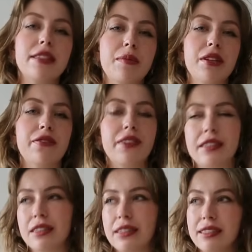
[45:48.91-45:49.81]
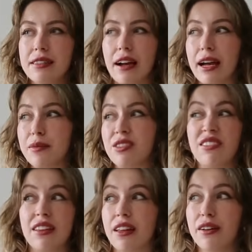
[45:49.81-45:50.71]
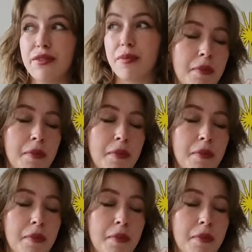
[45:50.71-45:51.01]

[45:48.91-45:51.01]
similar fit to this, that I absolutely love,